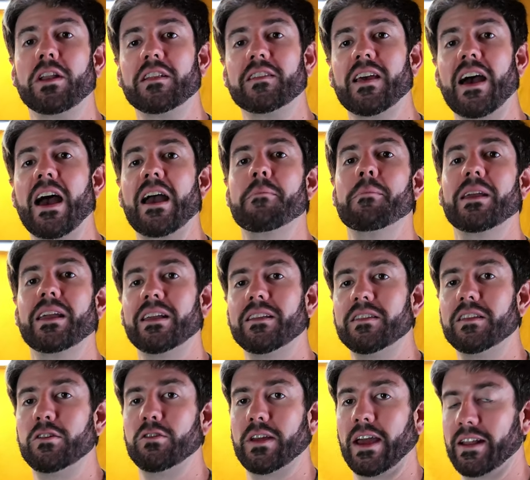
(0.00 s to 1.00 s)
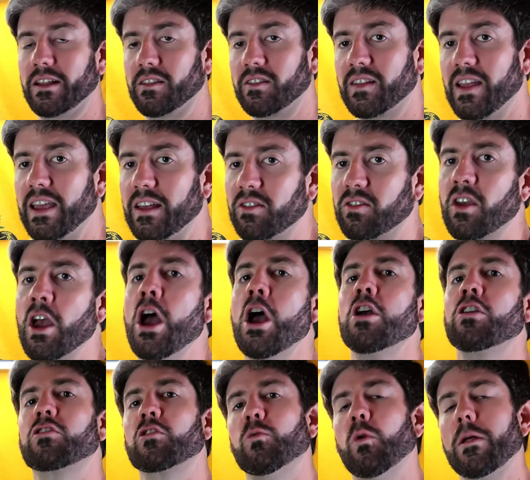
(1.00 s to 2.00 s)
in time in the United States.
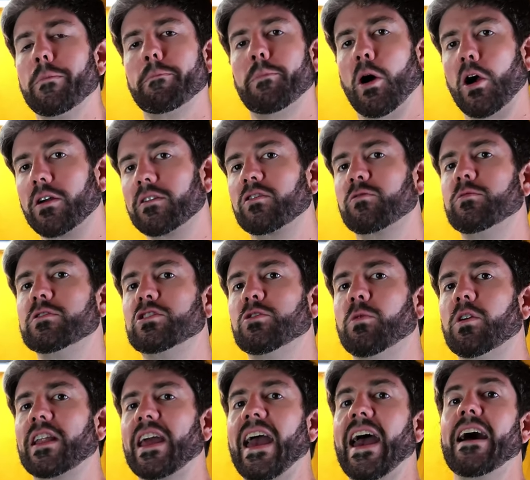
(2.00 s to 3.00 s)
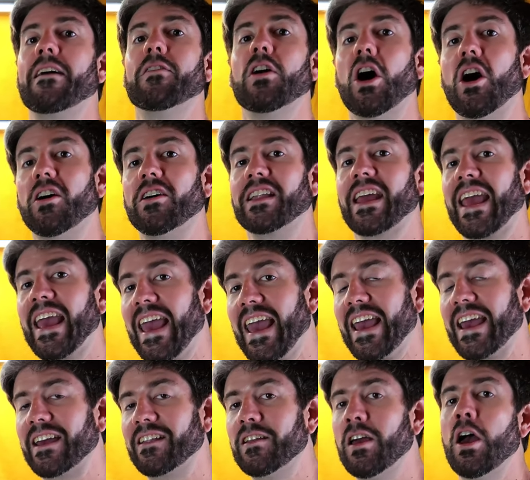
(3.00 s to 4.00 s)
So what parts would you want to have on
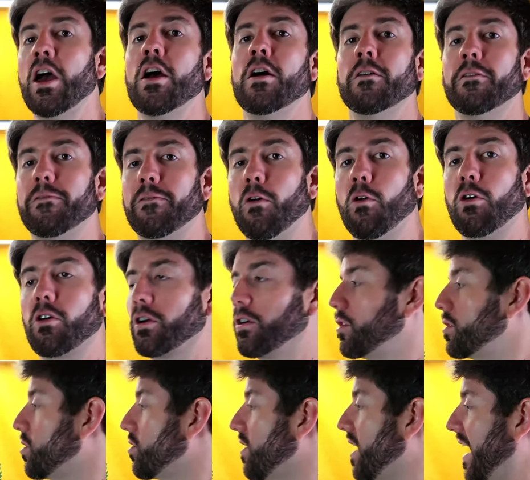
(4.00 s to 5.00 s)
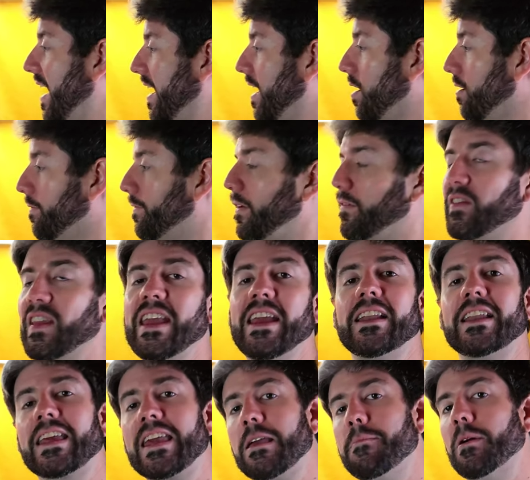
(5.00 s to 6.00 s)
hand for your AR-15
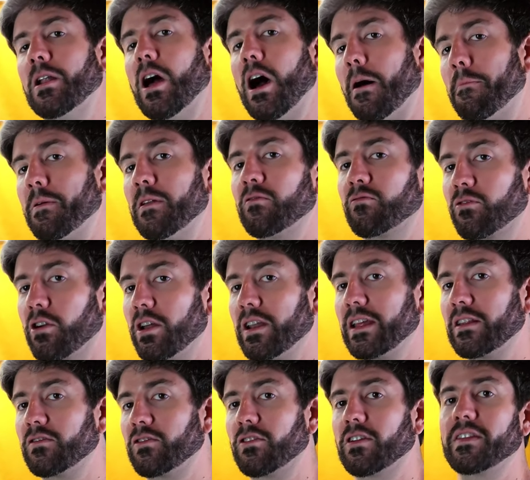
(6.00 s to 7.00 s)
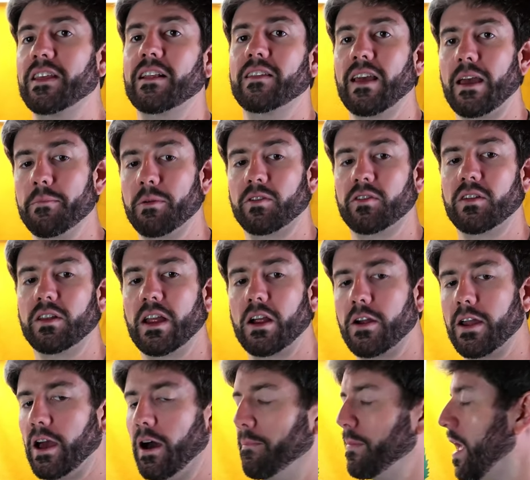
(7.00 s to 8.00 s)
to keep it up and running during that type of
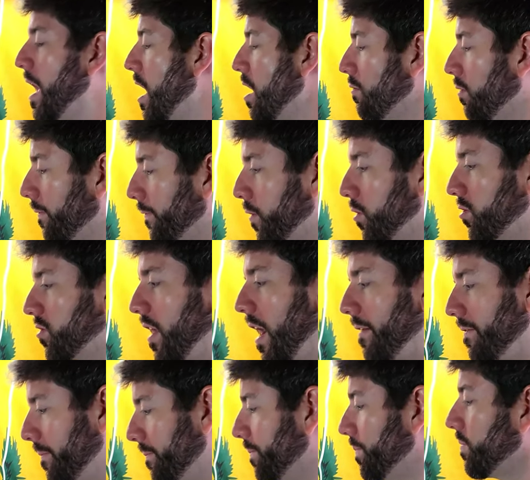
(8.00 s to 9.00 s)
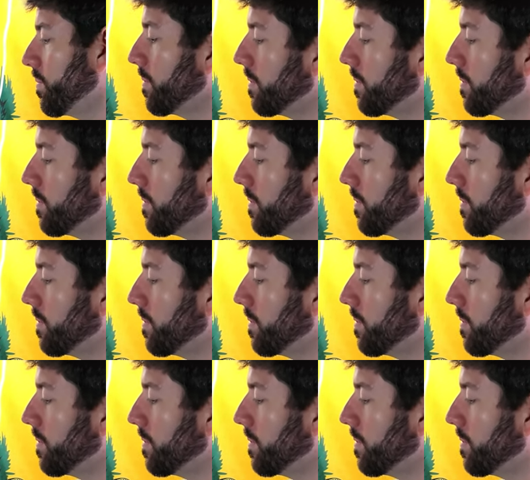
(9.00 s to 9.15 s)
scenario? Well, first off,